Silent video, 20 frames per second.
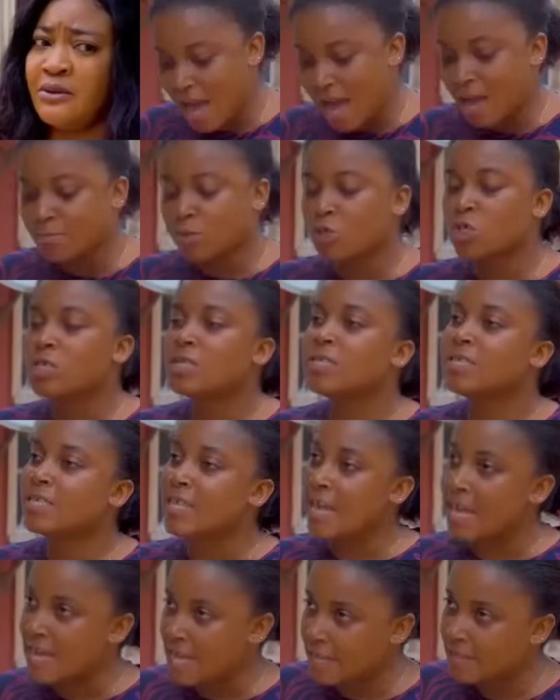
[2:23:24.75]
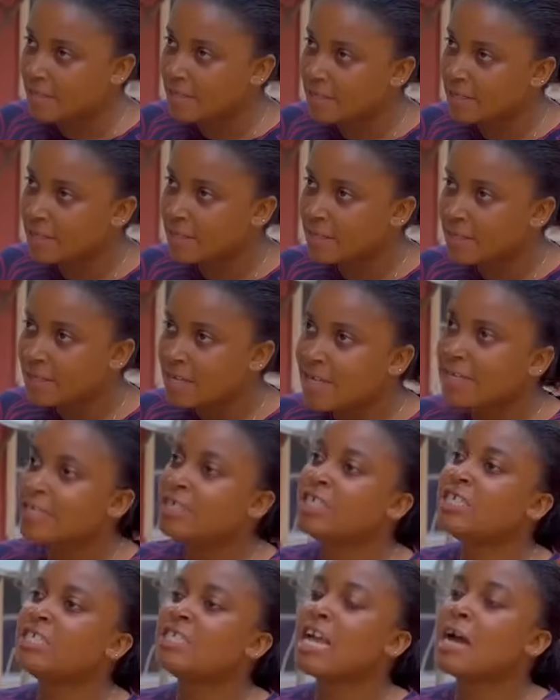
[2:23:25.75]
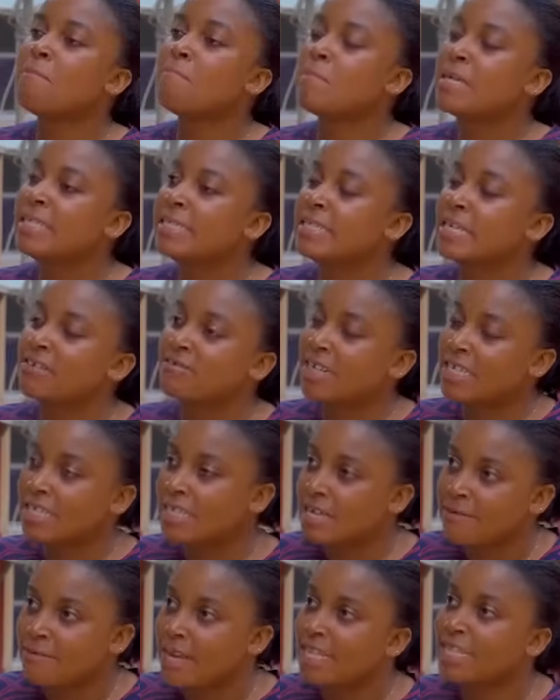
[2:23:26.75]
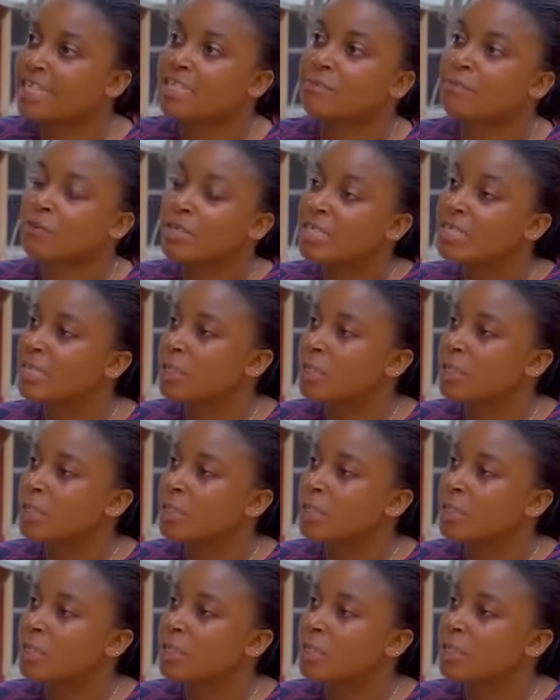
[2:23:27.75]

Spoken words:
I'm just saying, she now meets the criteria that the prince